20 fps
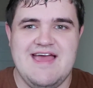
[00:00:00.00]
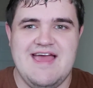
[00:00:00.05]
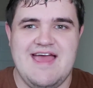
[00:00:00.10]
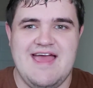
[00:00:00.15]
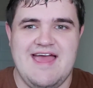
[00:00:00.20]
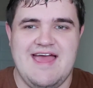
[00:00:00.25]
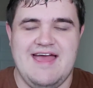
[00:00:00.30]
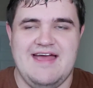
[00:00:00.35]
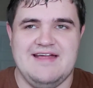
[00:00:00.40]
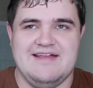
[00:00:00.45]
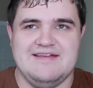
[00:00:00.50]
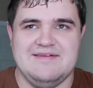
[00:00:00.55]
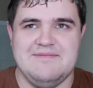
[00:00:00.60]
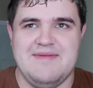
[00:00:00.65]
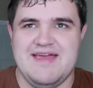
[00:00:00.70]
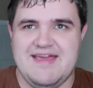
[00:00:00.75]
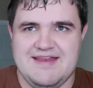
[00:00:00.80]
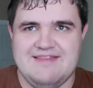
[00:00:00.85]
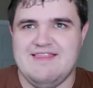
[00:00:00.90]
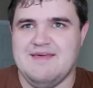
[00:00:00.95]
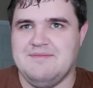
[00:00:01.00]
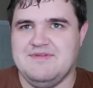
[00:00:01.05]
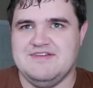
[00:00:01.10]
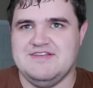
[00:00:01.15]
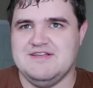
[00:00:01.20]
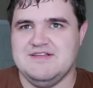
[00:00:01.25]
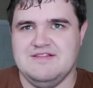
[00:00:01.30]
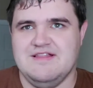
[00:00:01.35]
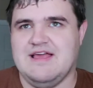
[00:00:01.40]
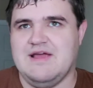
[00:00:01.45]
and making them
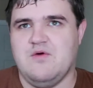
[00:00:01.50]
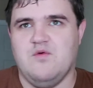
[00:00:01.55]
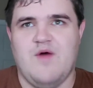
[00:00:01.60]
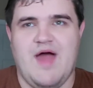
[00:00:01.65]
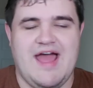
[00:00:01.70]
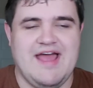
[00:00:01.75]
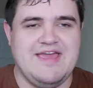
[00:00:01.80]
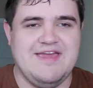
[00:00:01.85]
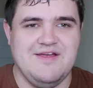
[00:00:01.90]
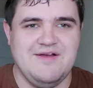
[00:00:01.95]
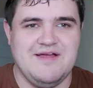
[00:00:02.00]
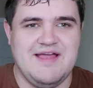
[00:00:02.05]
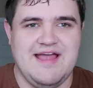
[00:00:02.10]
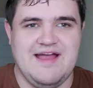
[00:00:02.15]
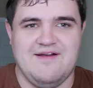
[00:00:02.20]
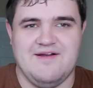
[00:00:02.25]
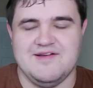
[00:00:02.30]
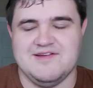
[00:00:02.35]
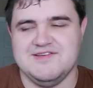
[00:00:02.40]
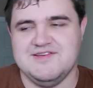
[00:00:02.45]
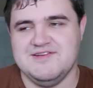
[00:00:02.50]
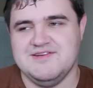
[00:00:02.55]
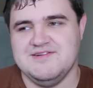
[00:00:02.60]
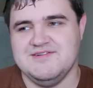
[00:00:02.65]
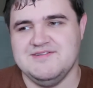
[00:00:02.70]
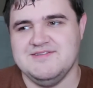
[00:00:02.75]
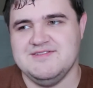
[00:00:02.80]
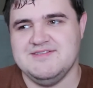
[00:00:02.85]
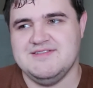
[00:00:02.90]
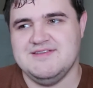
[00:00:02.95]
into like wackier
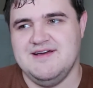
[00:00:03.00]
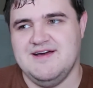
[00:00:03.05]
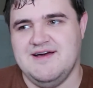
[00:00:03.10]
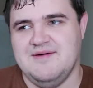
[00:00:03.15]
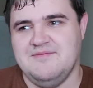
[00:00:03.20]
characters,